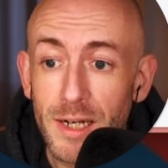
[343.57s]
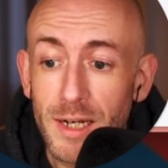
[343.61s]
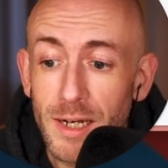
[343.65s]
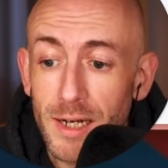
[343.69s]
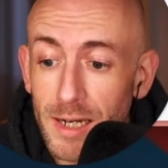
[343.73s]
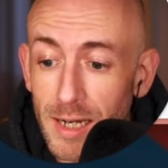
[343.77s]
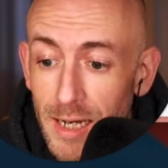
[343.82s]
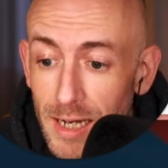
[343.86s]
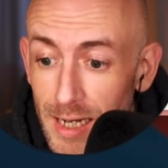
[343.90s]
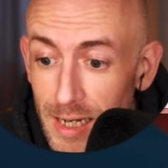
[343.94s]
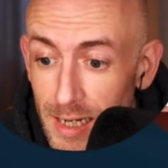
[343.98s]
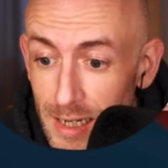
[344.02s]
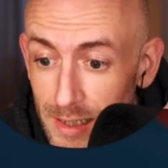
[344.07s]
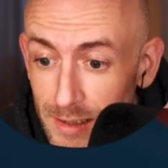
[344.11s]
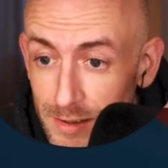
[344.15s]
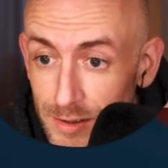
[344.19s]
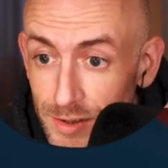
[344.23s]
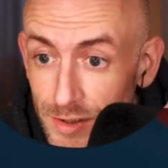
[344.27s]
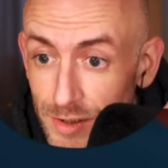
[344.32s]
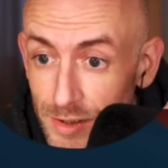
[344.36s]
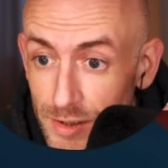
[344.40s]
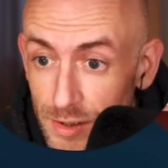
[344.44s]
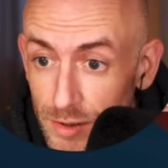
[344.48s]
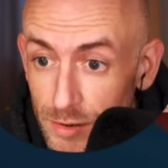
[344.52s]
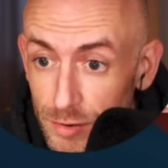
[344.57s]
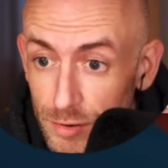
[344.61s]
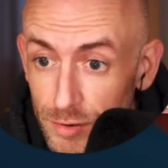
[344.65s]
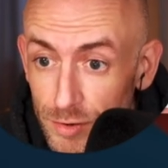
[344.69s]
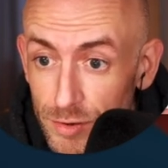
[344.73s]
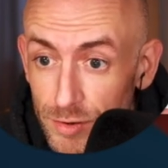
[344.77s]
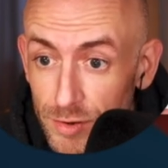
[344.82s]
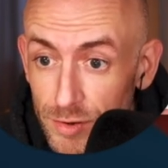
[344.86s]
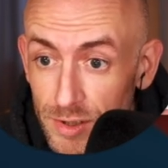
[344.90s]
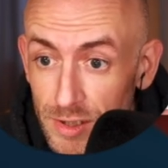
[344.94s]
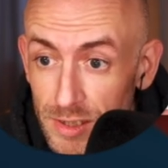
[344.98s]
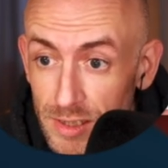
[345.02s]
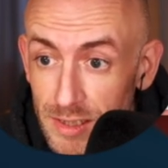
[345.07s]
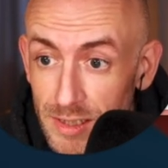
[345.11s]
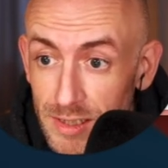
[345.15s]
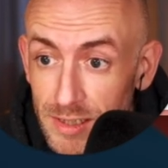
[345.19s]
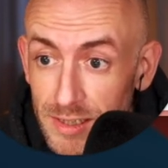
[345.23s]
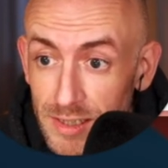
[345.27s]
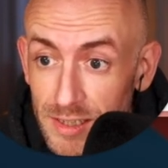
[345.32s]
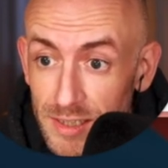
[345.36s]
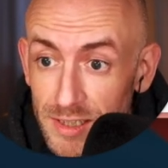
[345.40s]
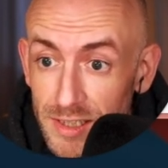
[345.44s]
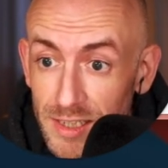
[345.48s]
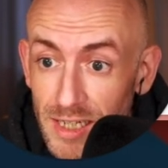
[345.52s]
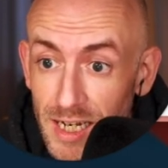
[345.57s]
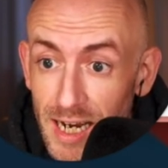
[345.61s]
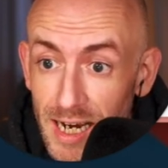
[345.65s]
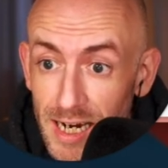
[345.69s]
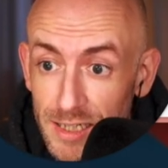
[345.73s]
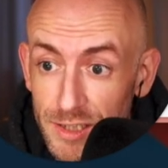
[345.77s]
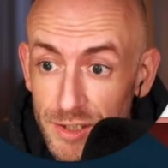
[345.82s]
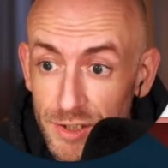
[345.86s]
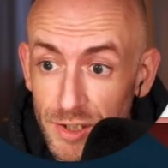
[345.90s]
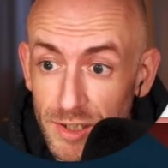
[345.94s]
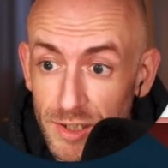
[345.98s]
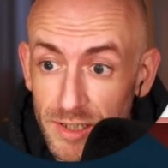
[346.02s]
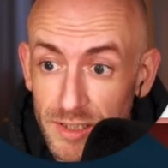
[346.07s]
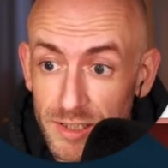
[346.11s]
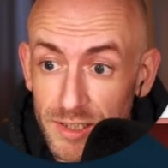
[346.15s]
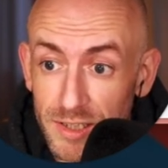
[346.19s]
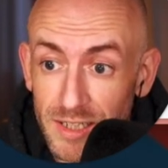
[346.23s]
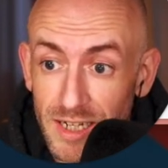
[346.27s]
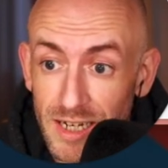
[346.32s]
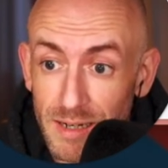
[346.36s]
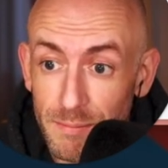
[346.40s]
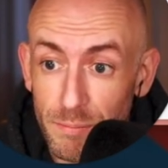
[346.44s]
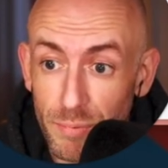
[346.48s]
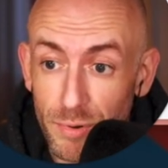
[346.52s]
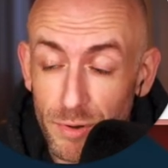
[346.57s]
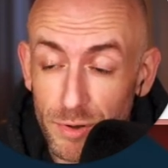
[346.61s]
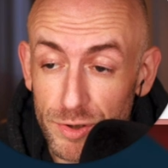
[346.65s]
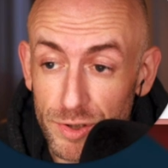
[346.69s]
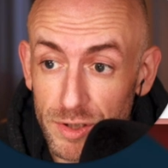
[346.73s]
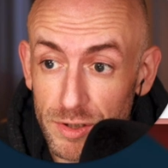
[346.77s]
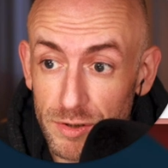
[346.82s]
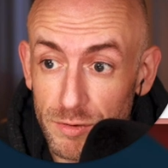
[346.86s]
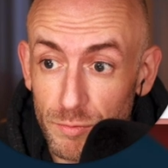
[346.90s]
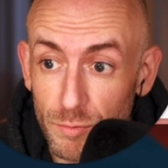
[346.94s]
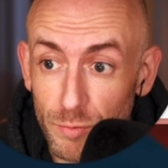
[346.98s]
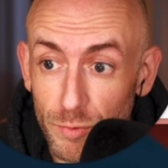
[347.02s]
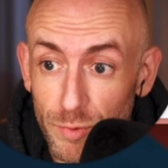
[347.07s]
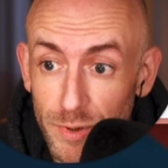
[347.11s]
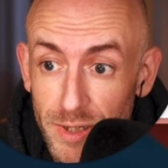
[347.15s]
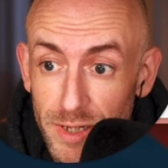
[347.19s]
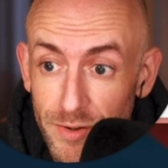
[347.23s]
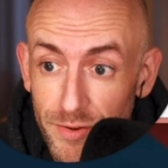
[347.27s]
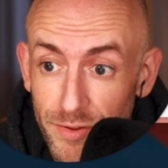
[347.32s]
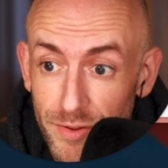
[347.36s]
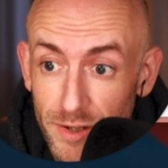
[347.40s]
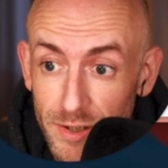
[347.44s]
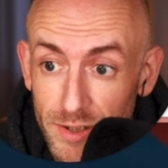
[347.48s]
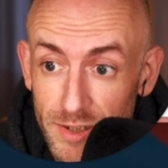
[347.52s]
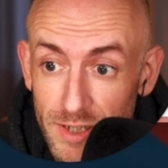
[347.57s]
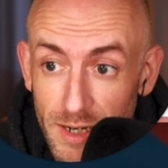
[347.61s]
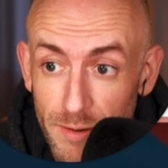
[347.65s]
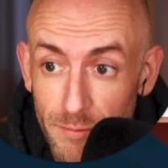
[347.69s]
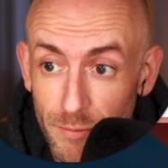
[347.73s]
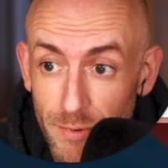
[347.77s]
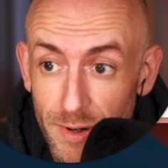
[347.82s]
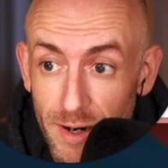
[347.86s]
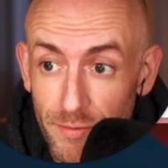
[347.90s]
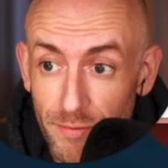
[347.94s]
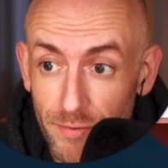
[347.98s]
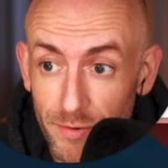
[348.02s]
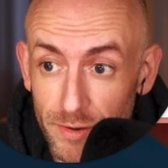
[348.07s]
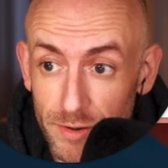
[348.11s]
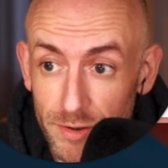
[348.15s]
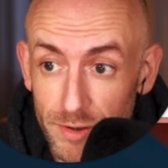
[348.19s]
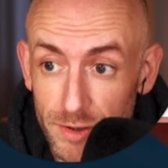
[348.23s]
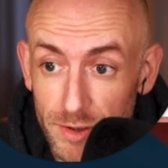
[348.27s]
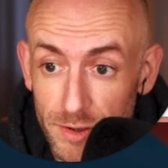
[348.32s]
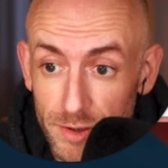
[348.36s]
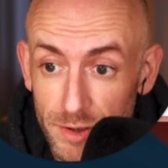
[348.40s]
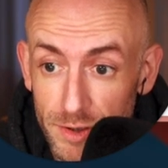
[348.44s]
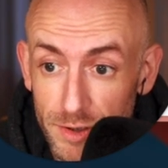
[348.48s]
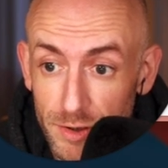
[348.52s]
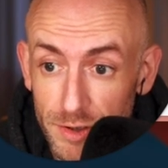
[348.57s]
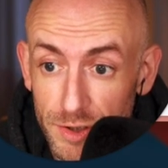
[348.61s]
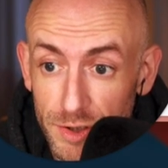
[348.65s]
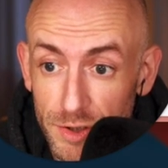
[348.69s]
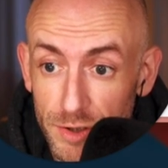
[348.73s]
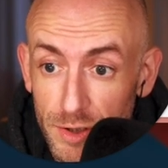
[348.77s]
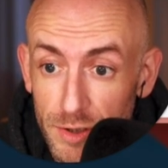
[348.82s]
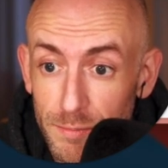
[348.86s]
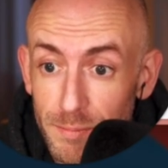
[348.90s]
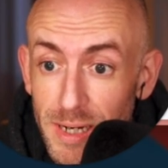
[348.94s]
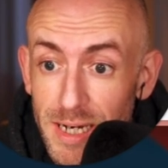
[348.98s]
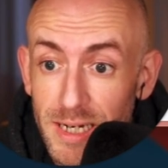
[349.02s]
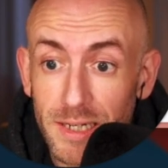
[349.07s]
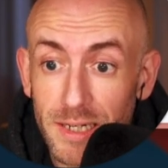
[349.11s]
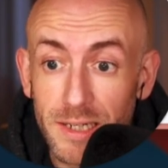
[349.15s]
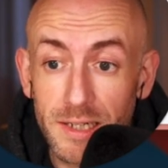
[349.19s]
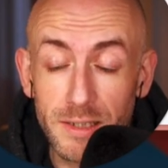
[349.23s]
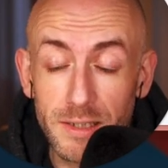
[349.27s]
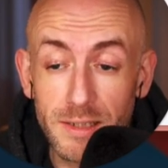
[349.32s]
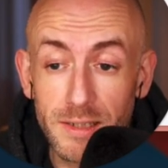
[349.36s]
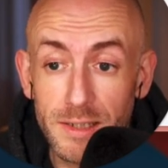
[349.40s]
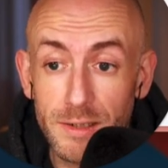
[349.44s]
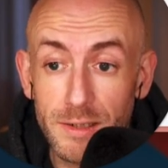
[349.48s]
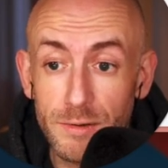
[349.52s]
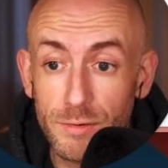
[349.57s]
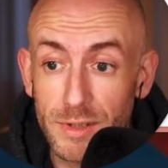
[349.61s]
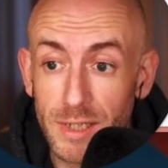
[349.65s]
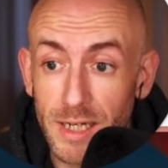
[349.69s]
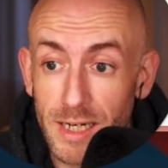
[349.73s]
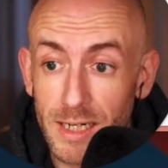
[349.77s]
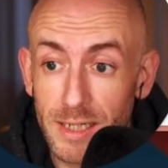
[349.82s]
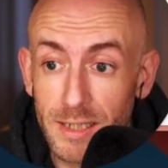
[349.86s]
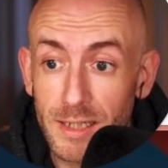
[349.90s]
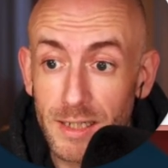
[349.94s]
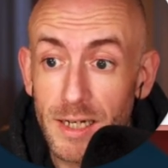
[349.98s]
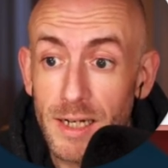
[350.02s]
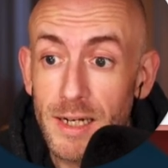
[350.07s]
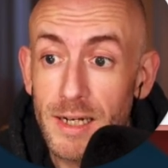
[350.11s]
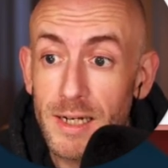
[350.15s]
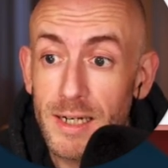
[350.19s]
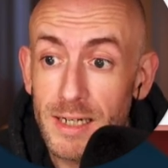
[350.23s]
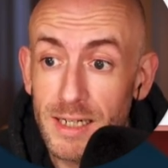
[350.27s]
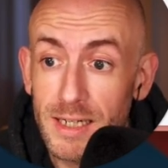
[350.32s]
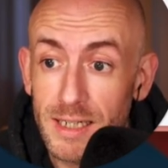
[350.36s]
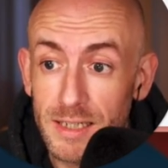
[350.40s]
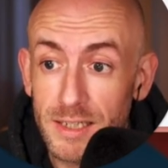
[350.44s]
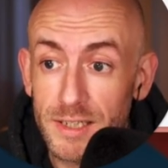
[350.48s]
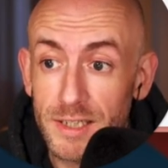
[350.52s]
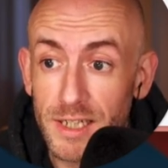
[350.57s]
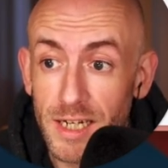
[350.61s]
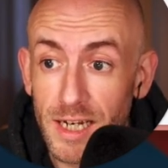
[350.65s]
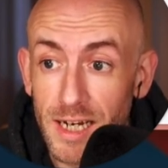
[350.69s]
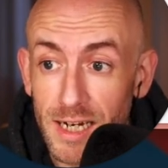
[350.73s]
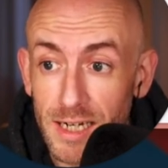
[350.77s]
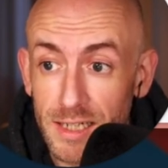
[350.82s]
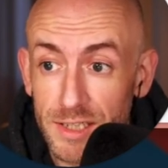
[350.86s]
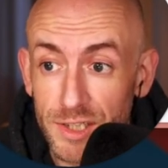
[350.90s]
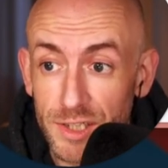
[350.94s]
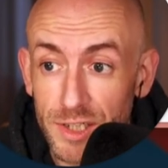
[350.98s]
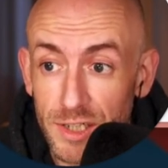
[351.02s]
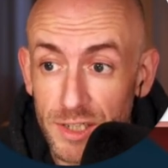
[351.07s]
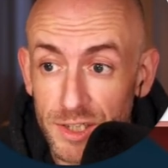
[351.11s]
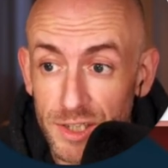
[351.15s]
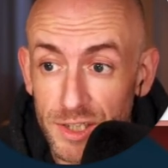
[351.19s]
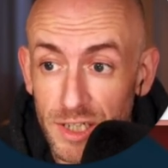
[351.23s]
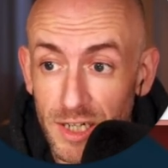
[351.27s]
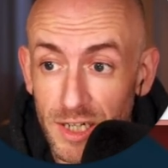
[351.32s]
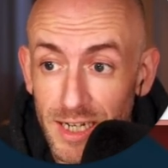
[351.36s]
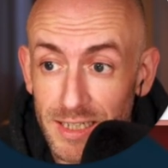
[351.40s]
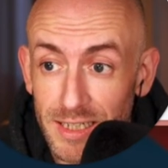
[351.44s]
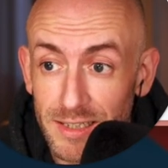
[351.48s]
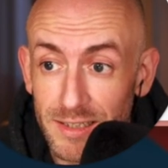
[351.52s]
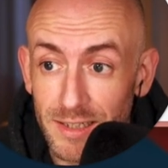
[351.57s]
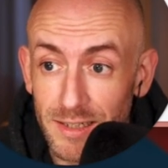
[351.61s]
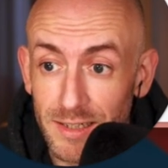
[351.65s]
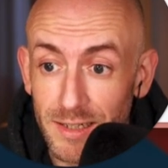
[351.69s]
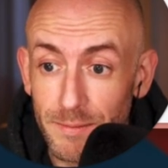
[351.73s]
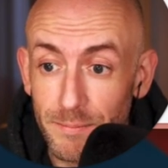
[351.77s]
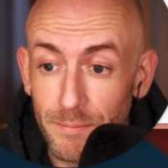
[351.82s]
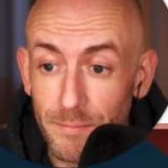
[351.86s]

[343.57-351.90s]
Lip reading: And you can also see that this is actually the same person with the same references. So it's not making a new tag, it is actually selecting them.